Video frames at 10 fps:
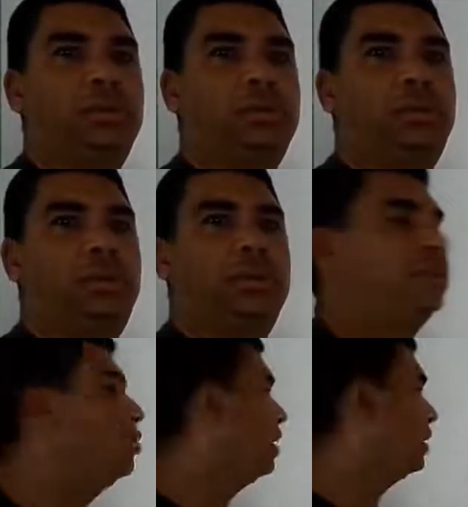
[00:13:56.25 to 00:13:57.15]
You know, that
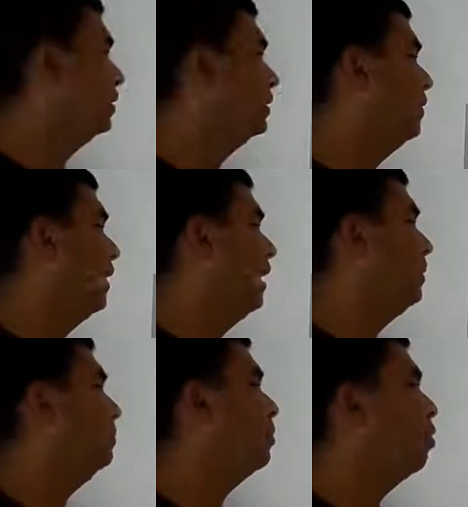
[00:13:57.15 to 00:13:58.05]
you're not the
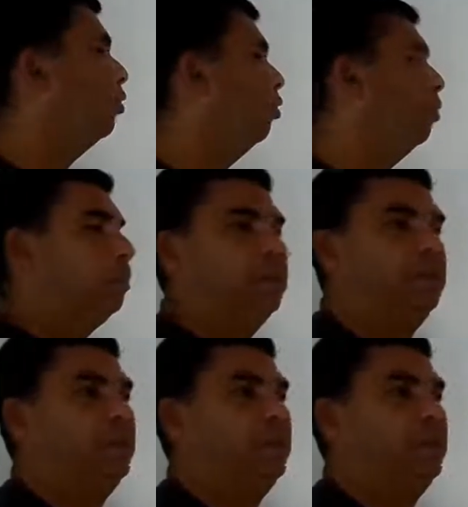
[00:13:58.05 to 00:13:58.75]
same old